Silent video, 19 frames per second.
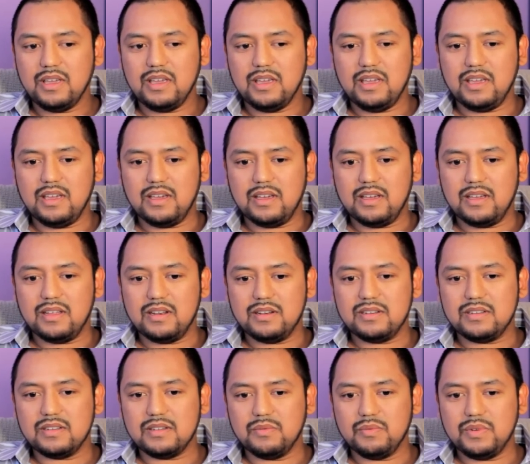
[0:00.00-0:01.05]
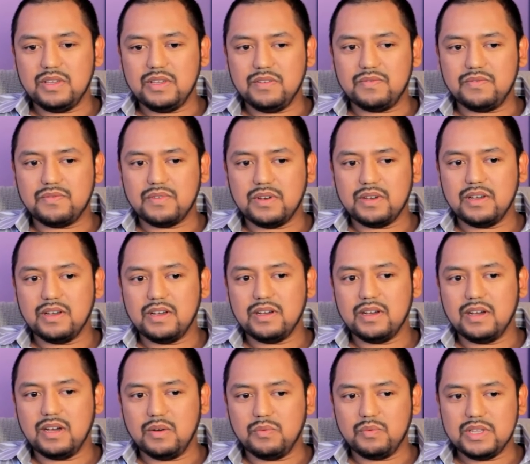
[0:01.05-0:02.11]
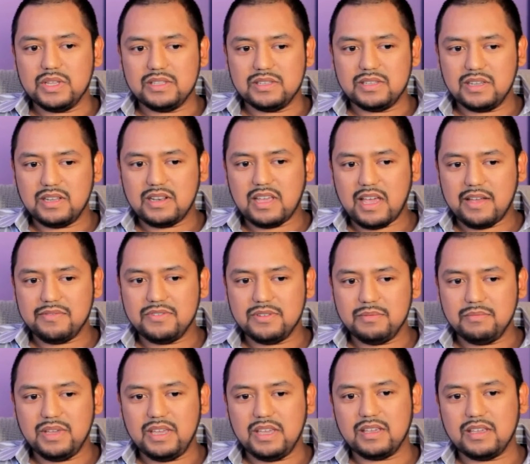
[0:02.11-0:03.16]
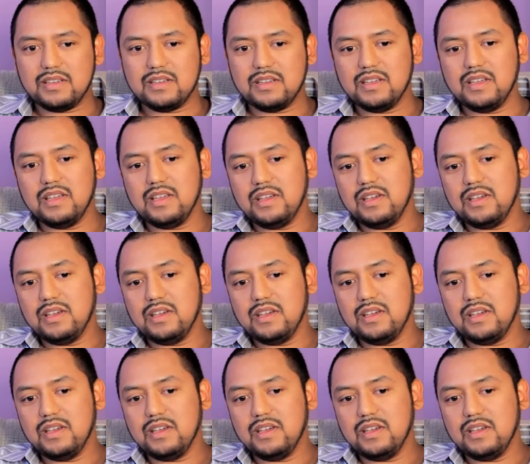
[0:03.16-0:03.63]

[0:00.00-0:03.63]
And we've uh, we did have to make